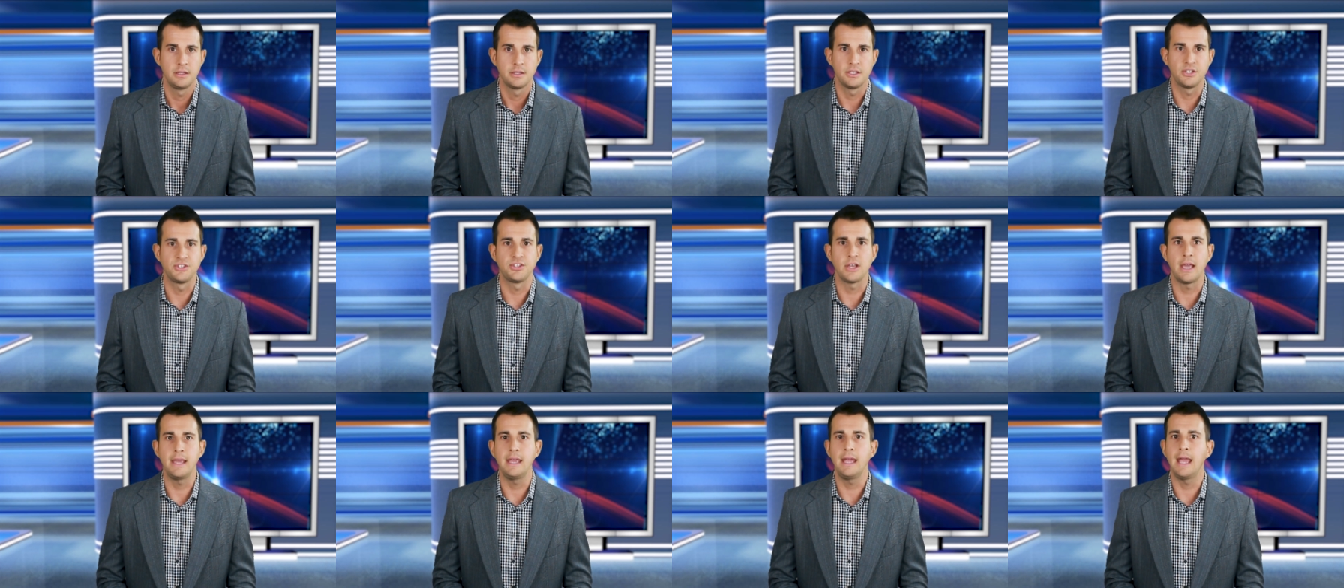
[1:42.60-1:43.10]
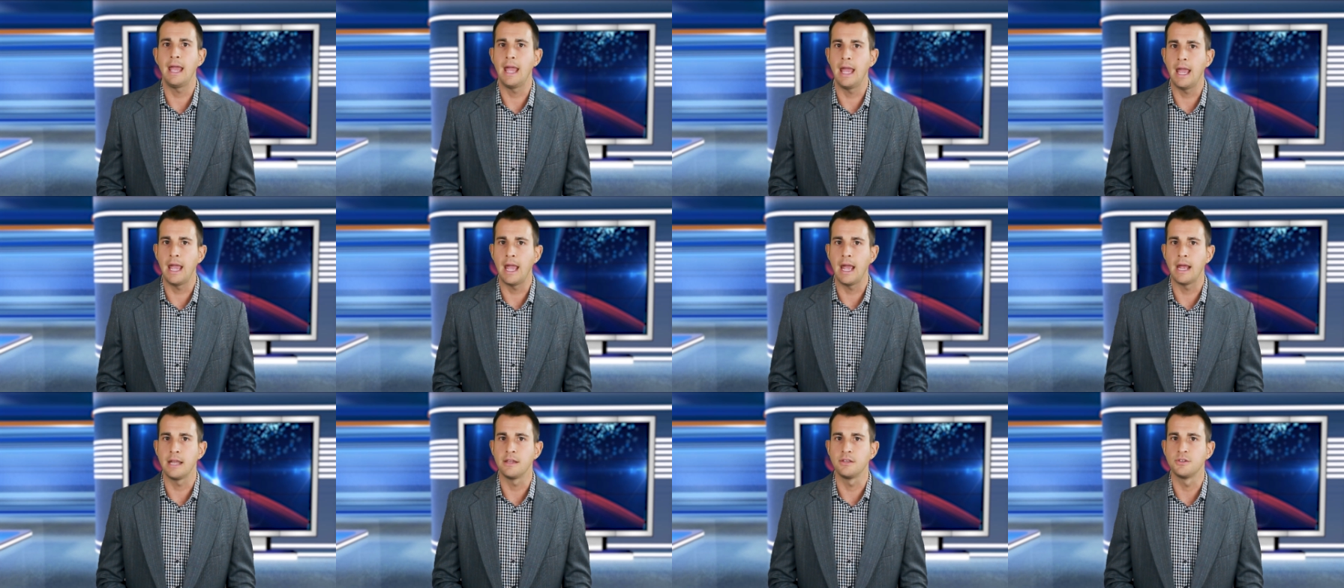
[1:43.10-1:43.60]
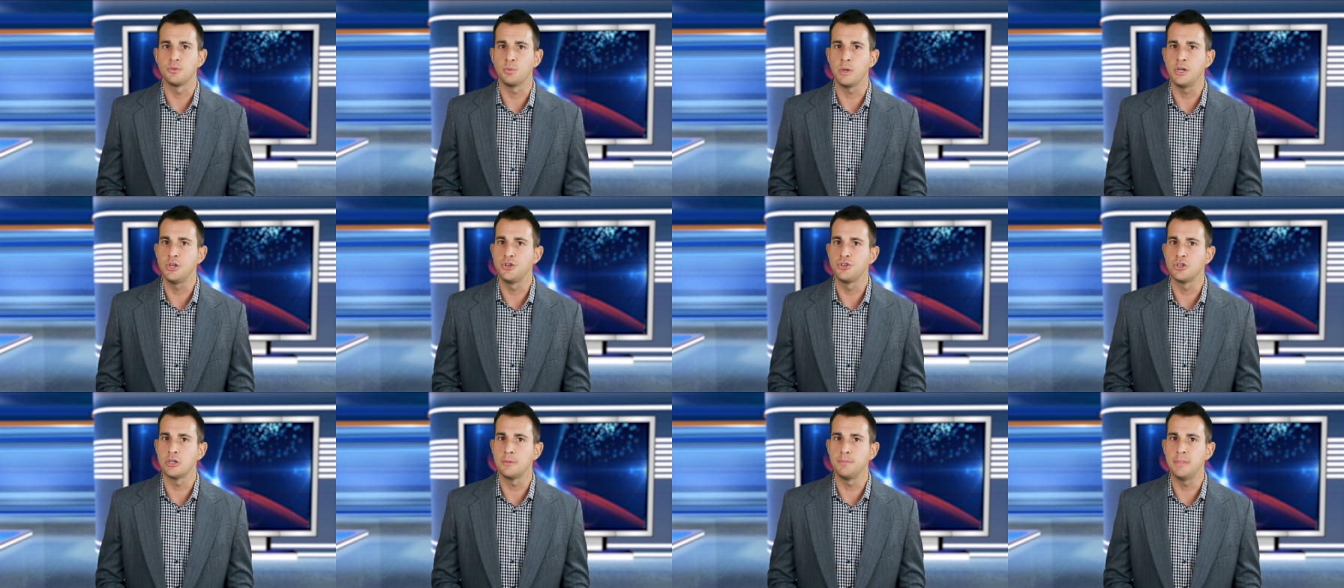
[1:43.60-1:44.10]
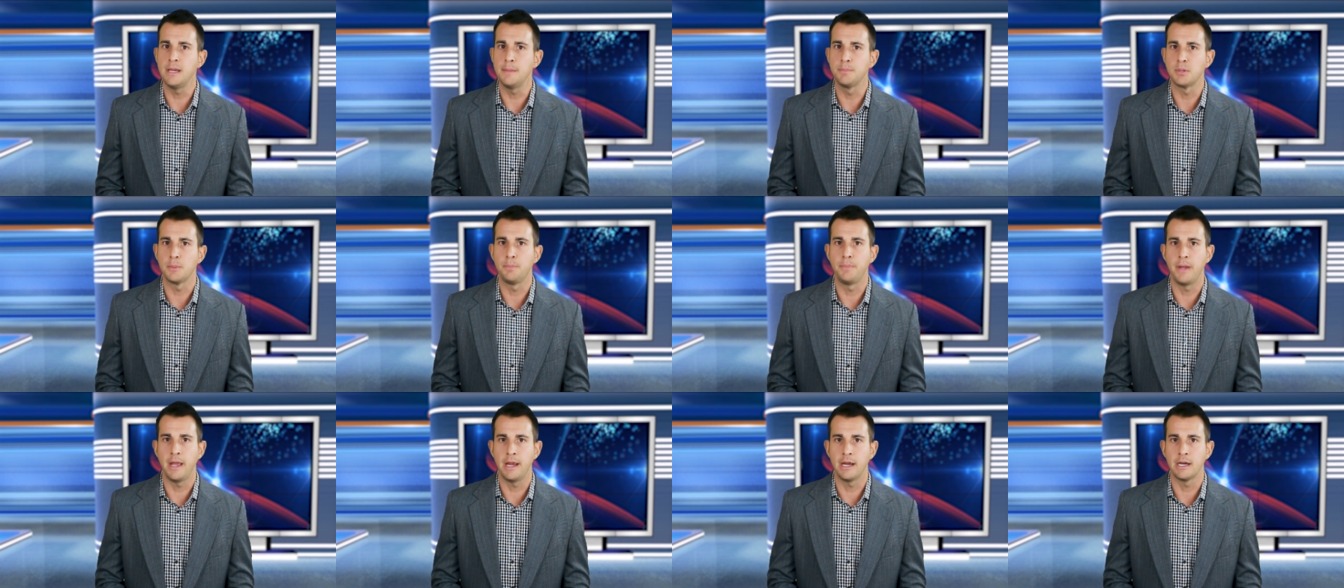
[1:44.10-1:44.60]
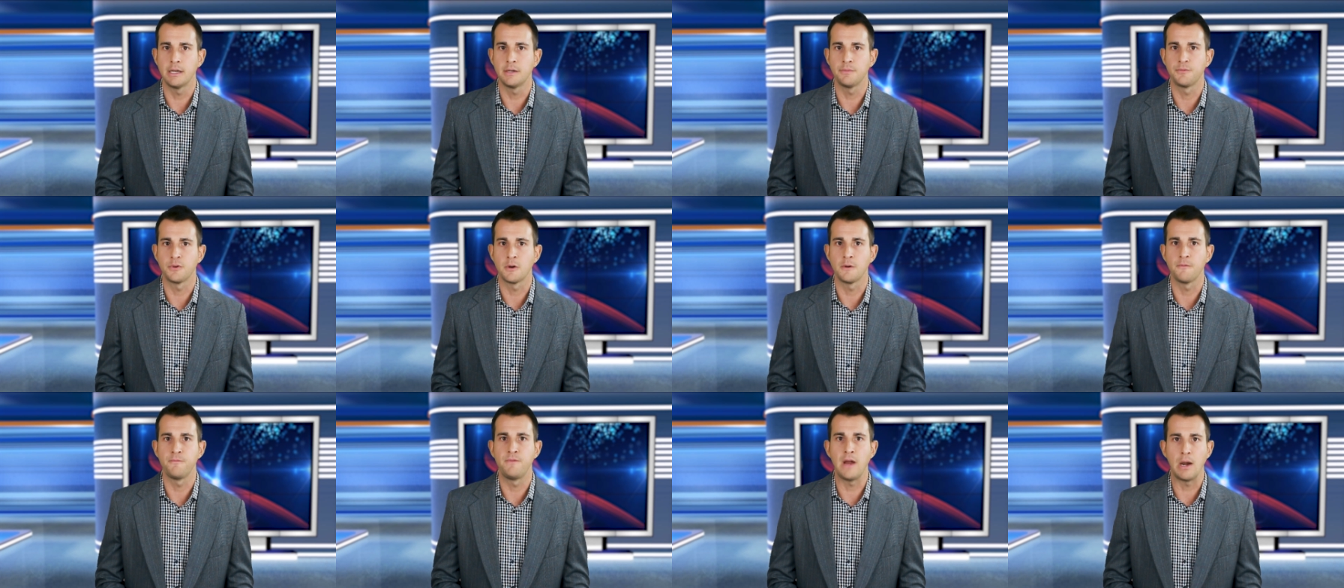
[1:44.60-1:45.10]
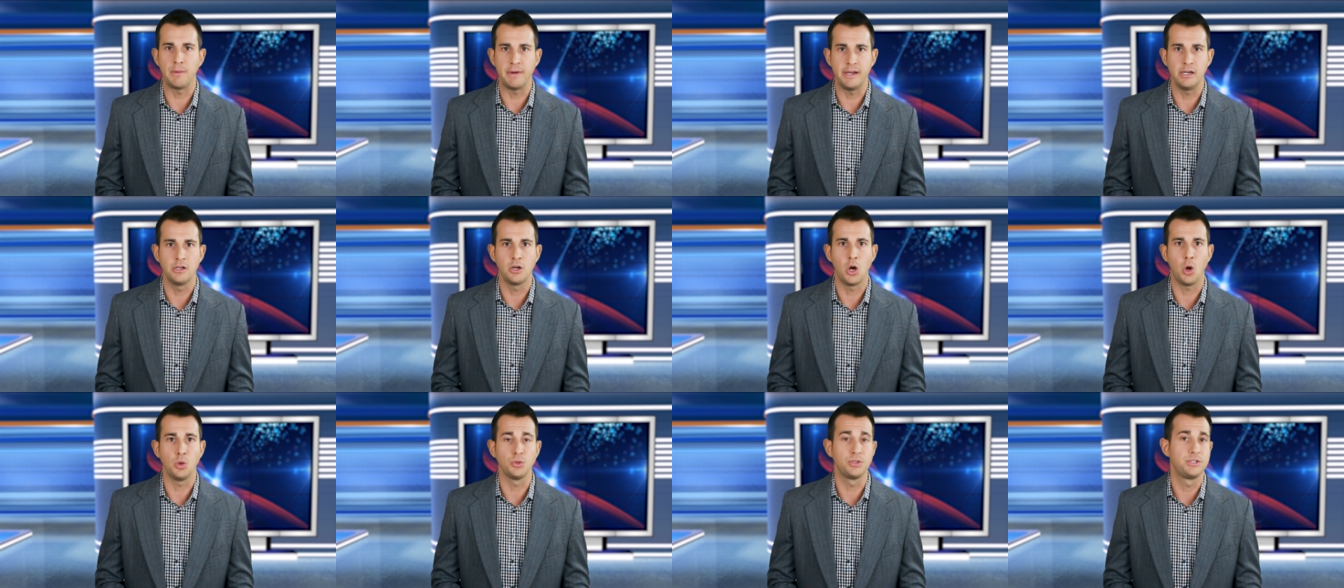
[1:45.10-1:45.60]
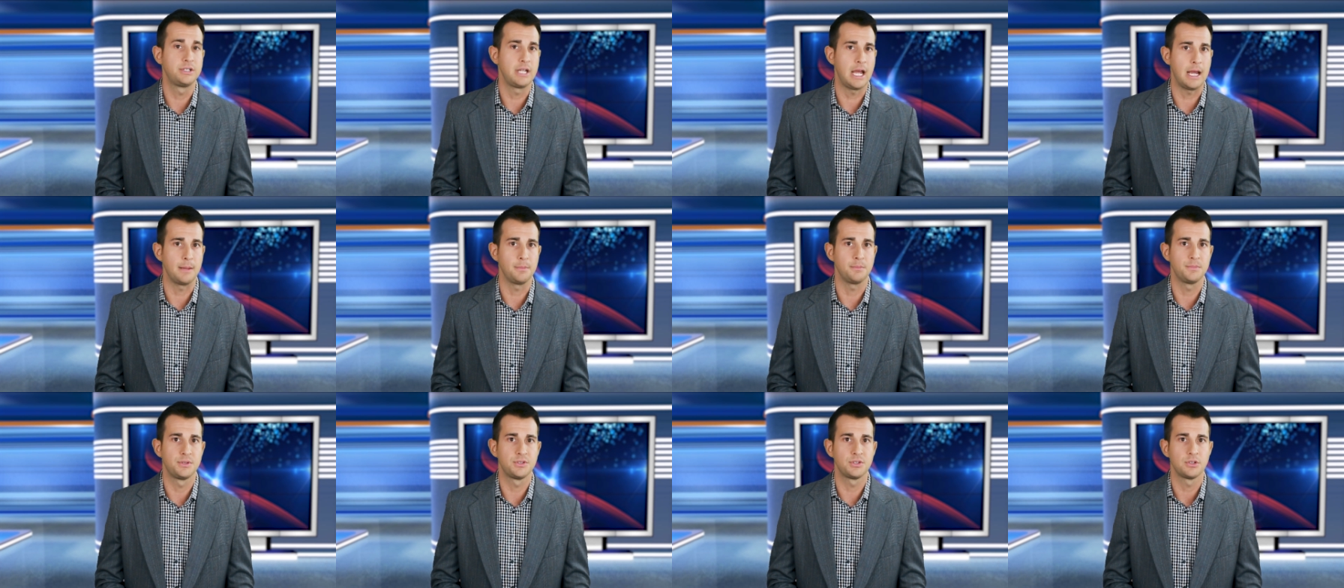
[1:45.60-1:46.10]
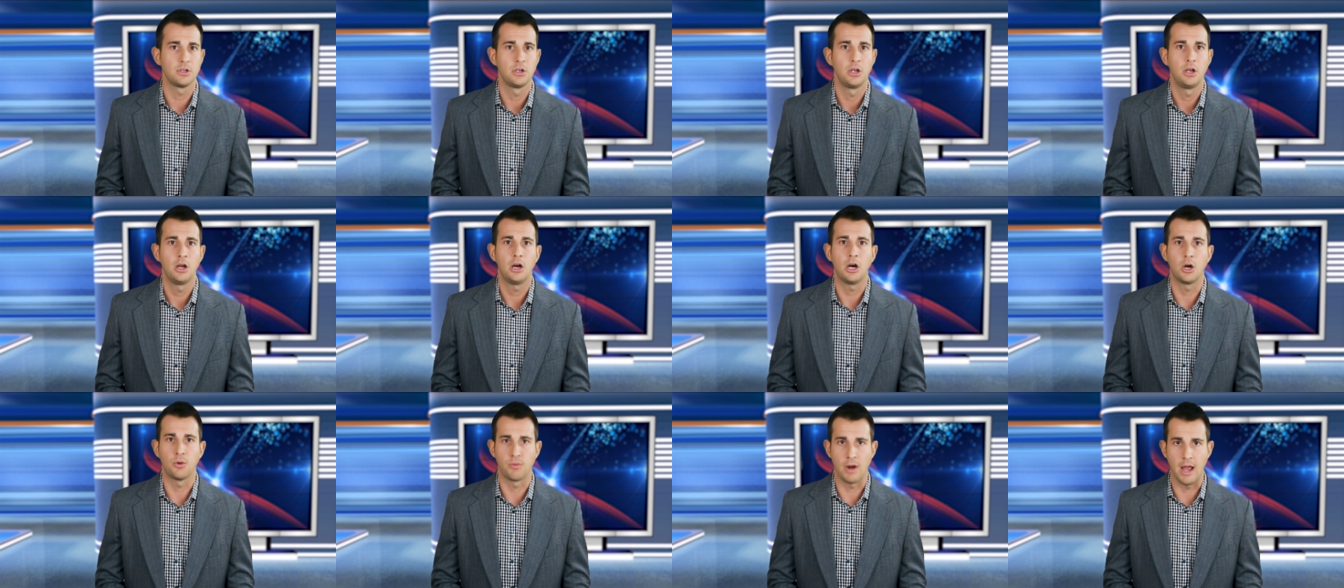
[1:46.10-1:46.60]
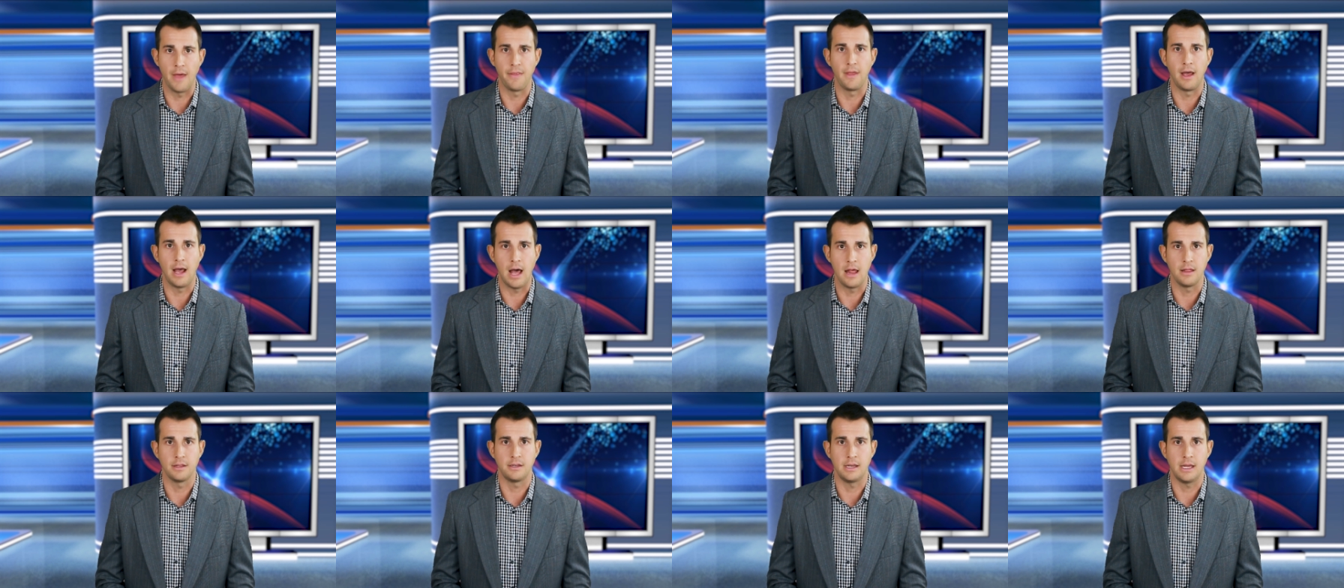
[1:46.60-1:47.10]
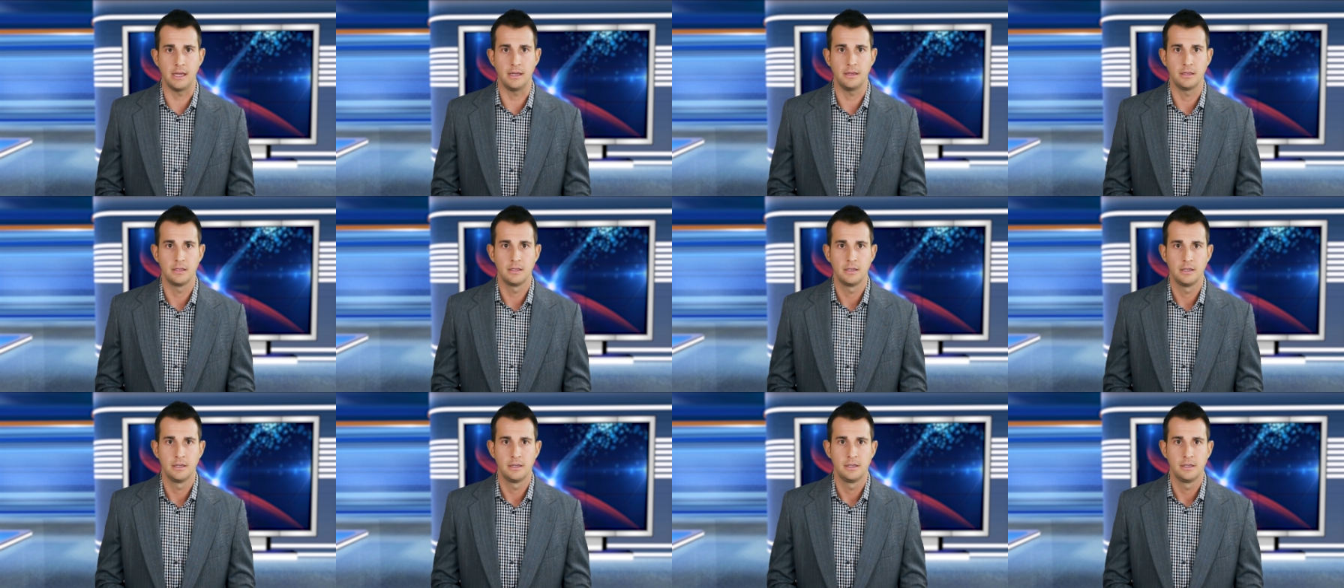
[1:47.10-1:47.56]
The site adds we should be prepared for very cold temps around the holiday.